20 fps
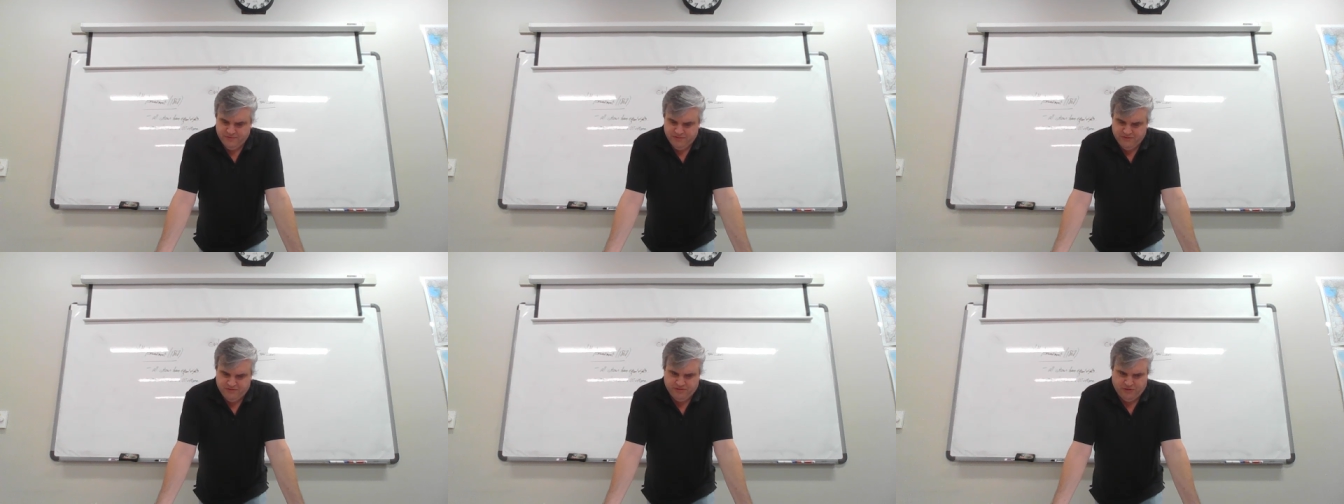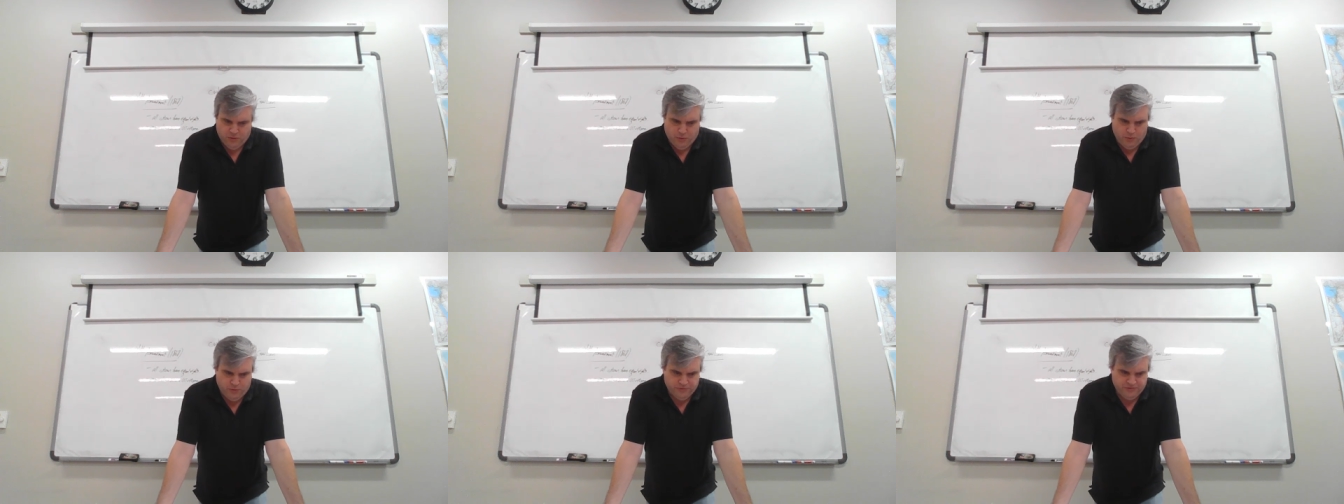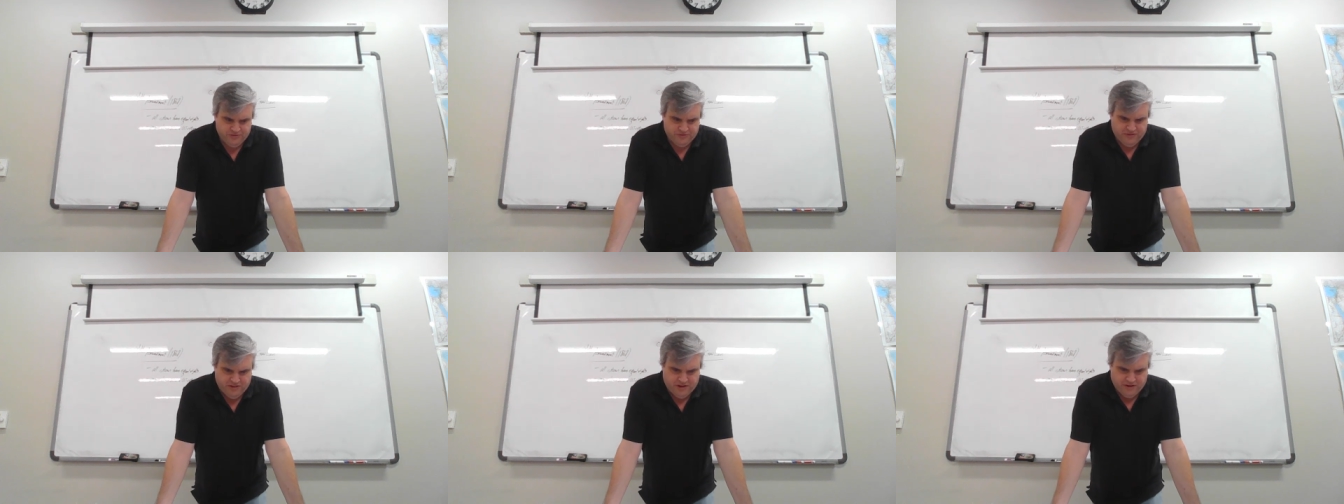
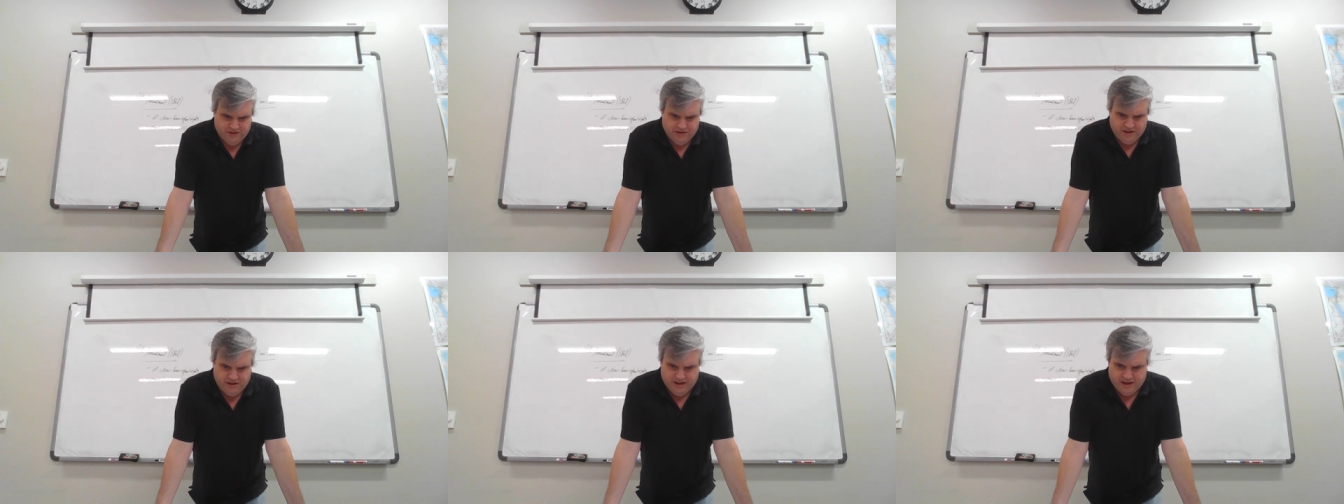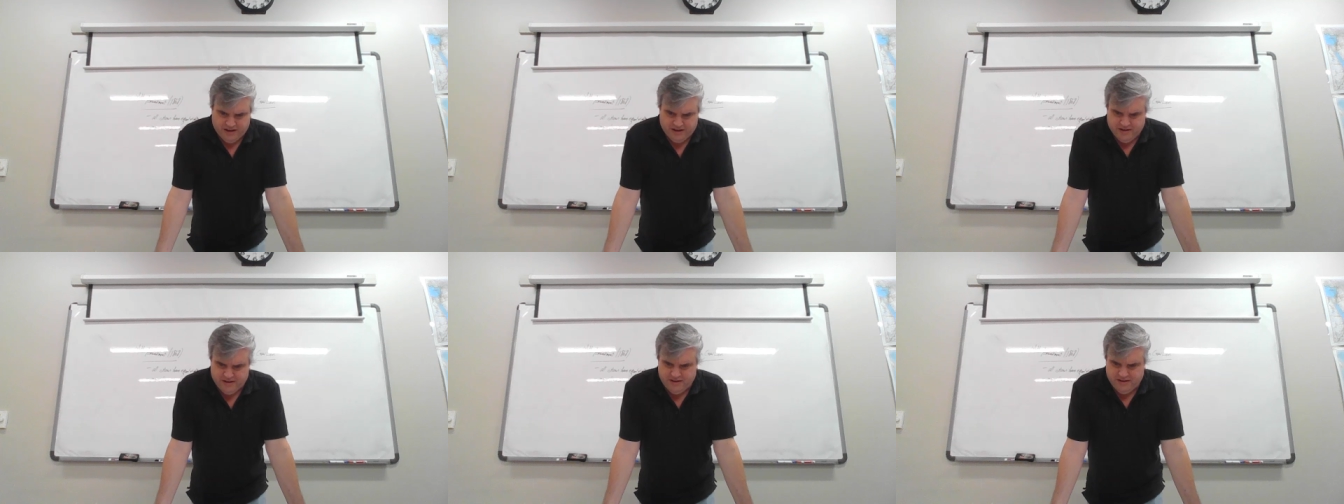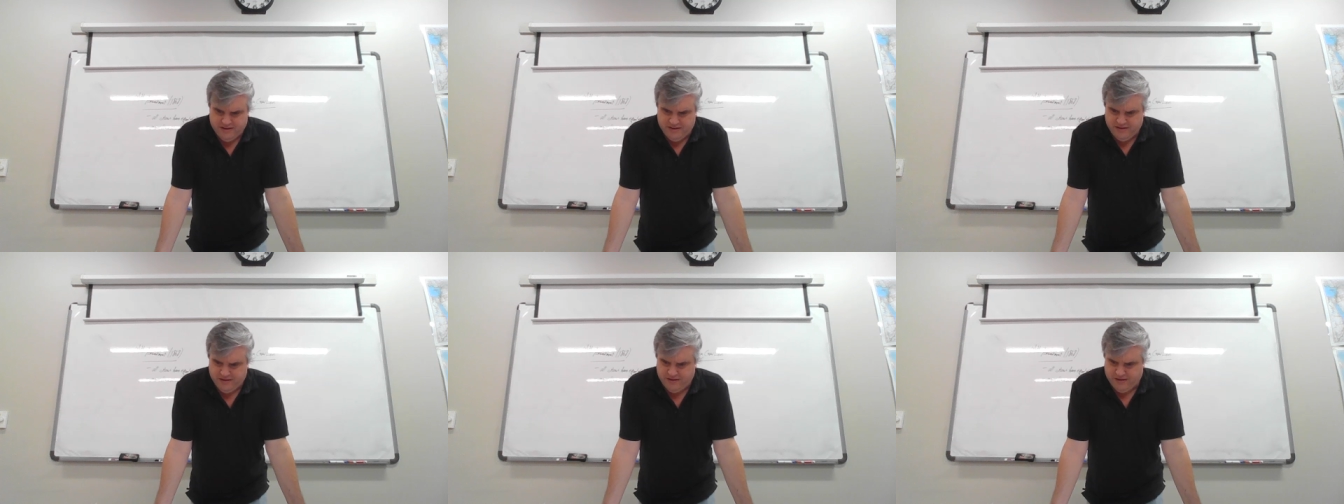Schools are
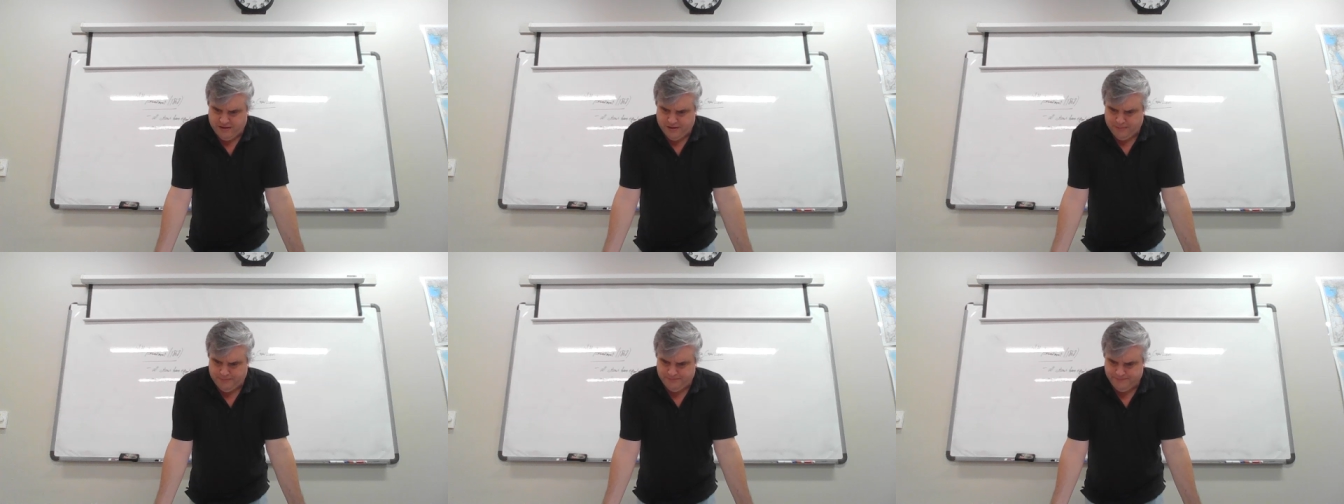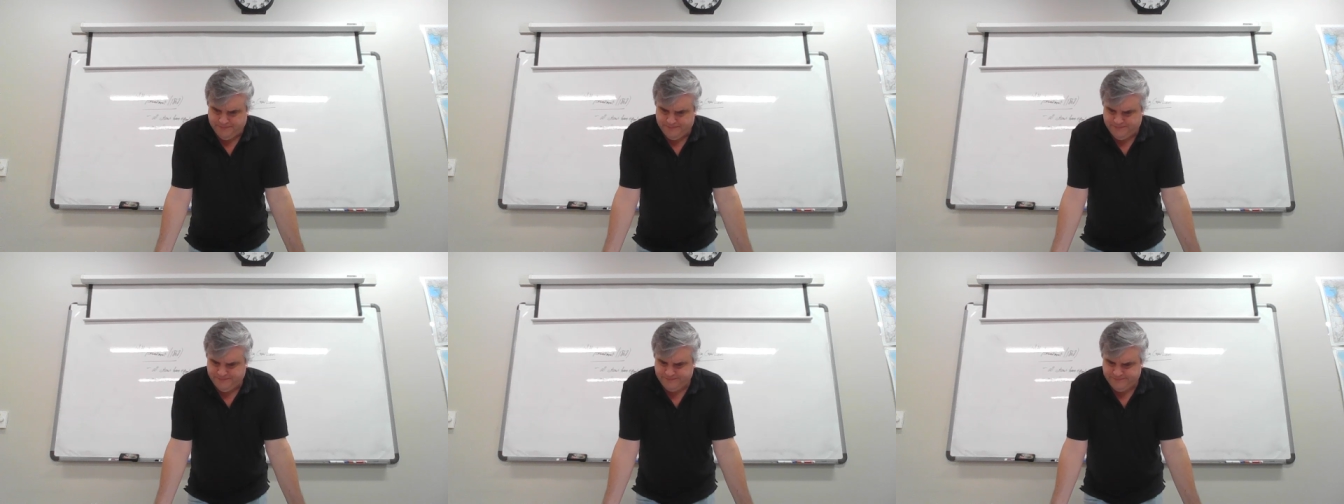segregated. Um,